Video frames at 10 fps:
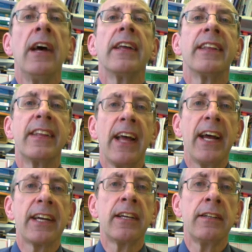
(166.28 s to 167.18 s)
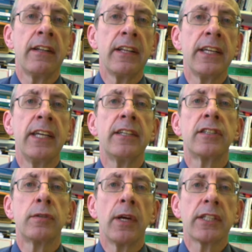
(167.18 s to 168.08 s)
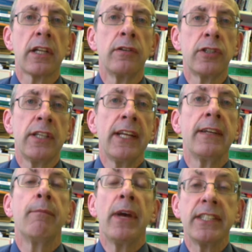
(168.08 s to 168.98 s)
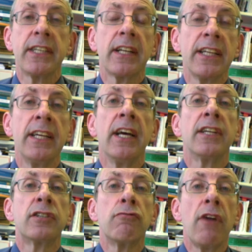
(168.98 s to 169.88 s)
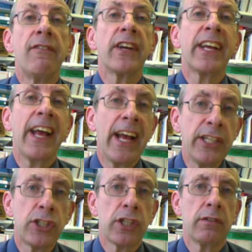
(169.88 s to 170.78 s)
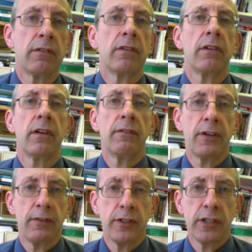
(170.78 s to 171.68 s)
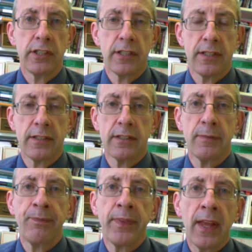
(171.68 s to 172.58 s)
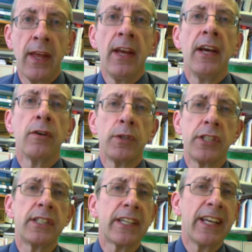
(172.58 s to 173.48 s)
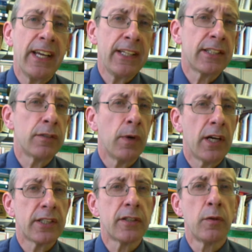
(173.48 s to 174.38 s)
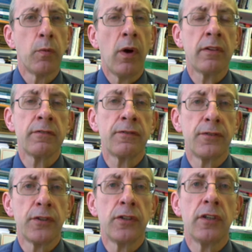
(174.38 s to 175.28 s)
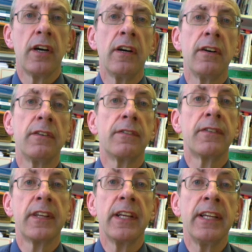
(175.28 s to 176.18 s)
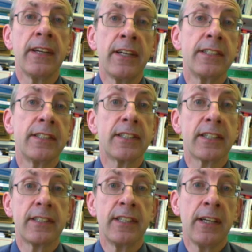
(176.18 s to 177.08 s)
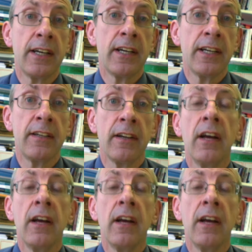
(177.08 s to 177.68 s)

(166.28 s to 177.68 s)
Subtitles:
that can lead to exclusion then, basically to revocation of refugee status, which is akin to Article 1.4 of the 1969